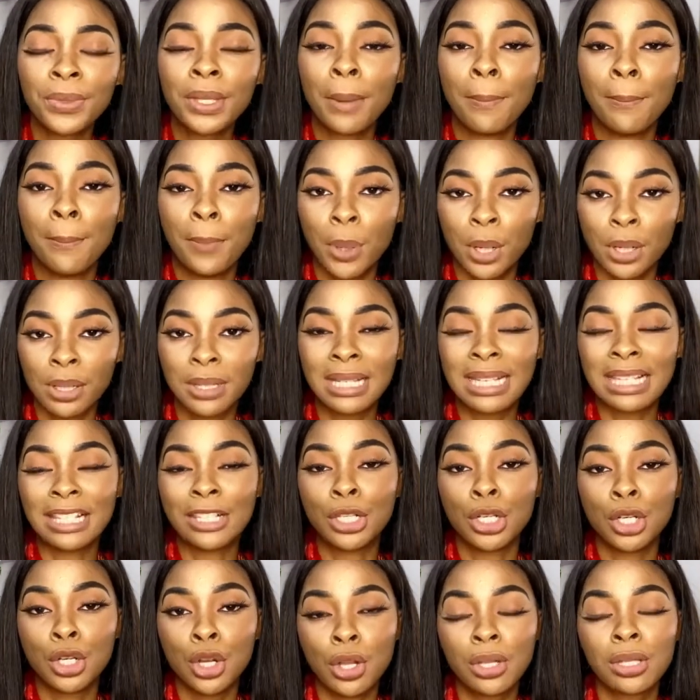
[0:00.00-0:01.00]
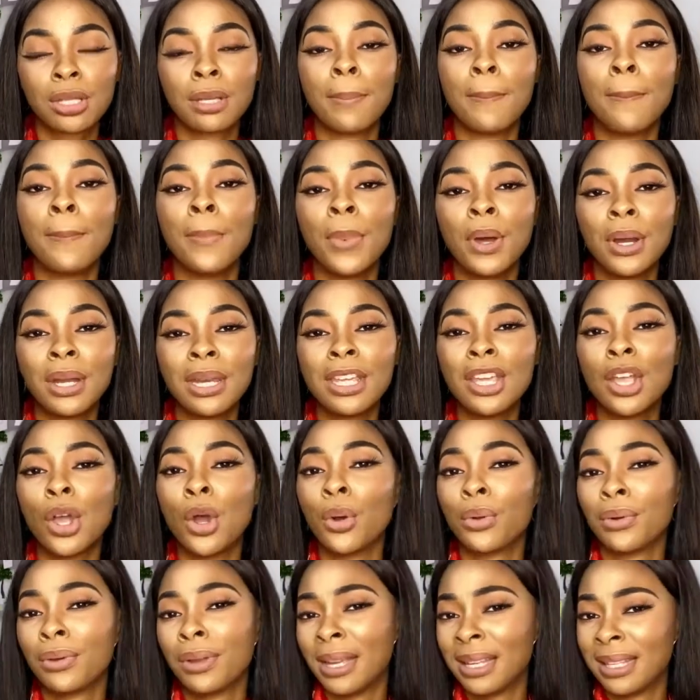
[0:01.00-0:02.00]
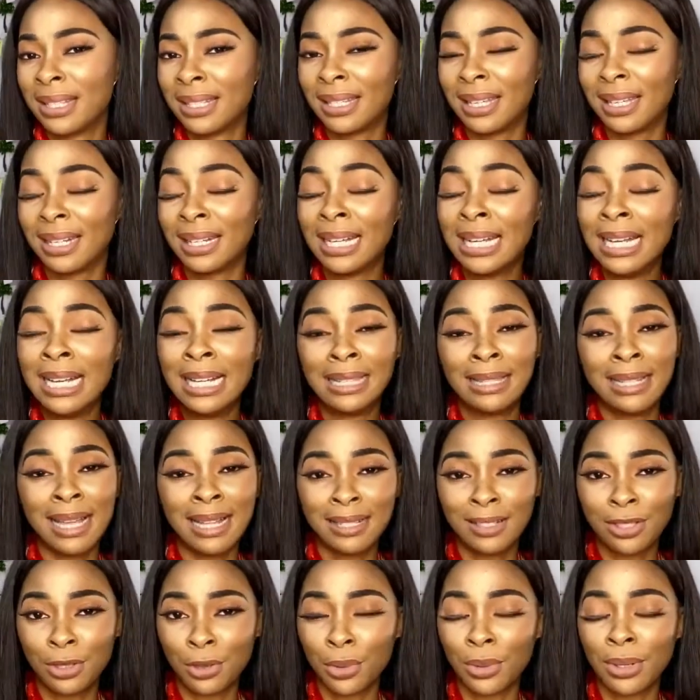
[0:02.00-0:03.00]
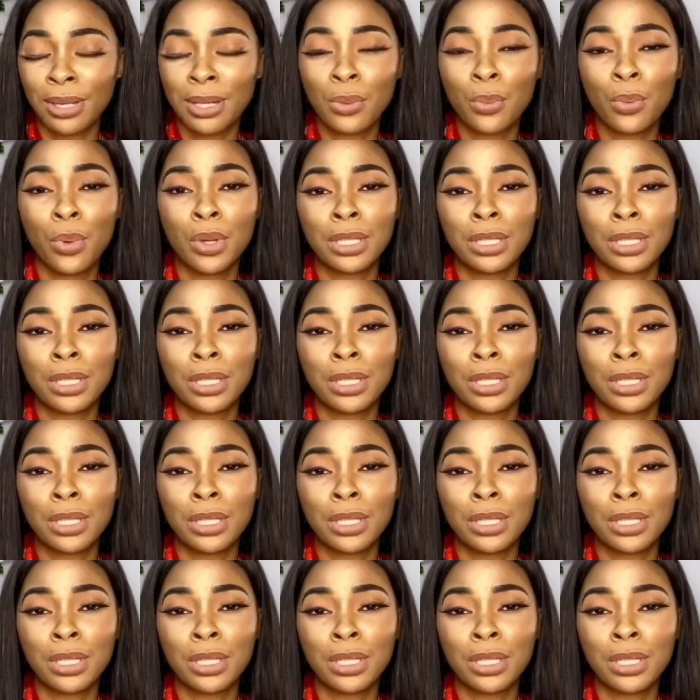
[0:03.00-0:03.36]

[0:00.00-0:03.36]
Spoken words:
but it's not money oriented. That's totally what a